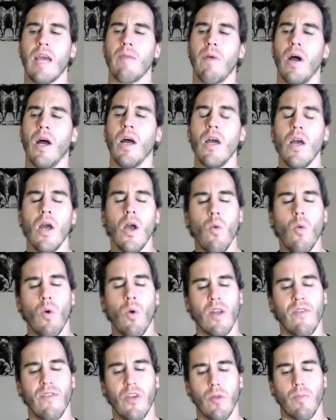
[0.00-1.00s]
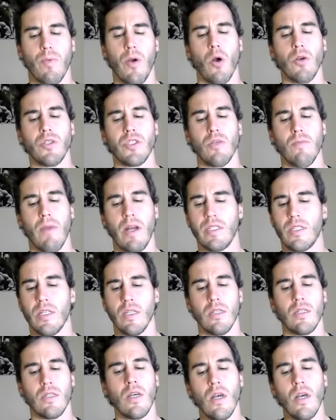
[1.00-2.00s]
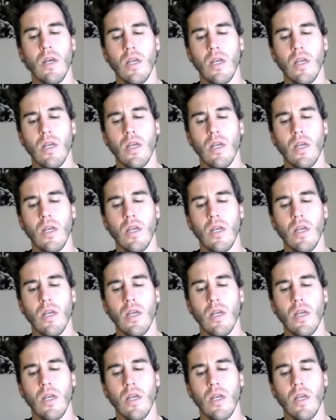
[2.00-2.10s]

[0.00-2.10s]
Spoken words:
but one of your posts you mentioned,